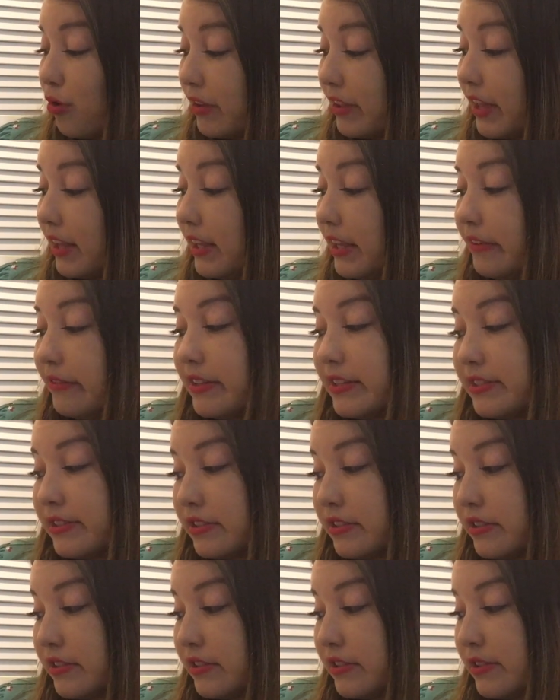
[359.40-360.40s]
they leave the
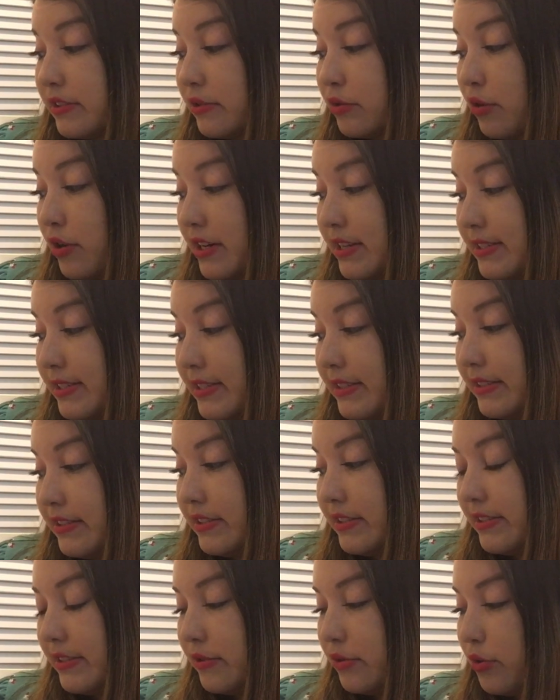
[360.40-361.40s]

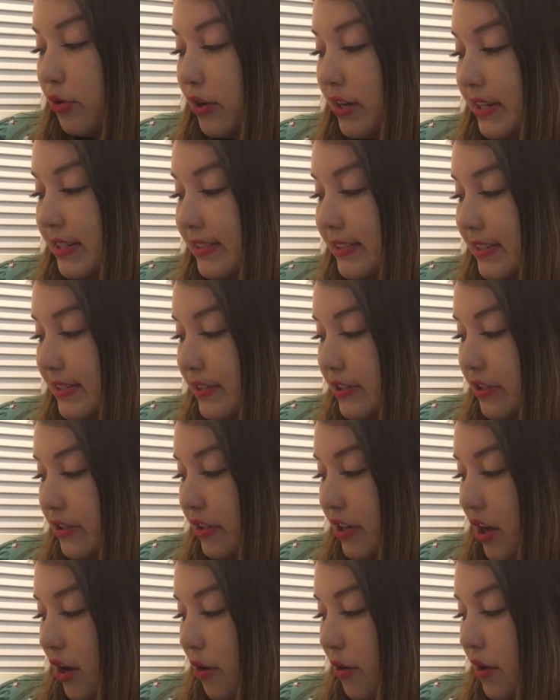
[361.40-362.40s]
sorting center,
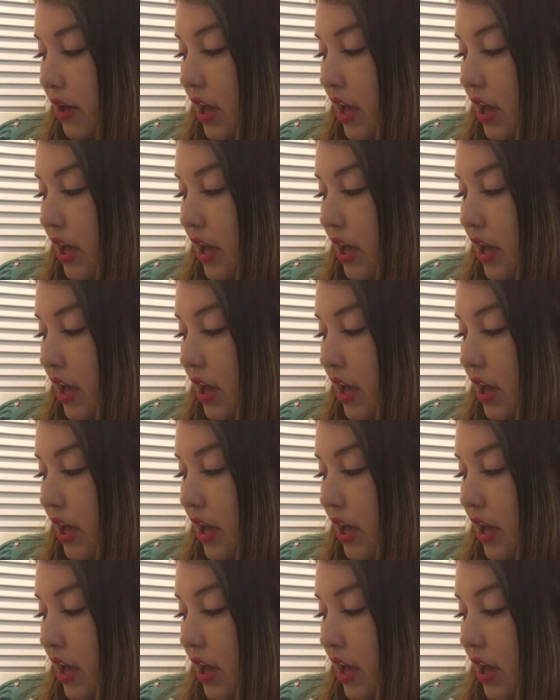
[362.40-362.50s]
though,